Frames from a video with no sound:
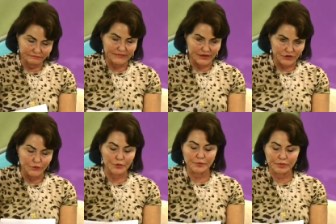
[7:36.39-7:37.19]
then
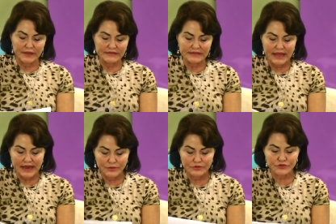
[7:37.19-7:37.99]
you were placed in the
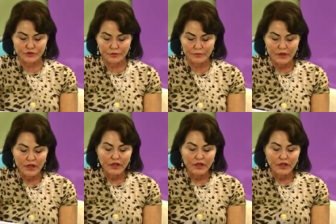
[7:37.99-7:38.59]
high risk group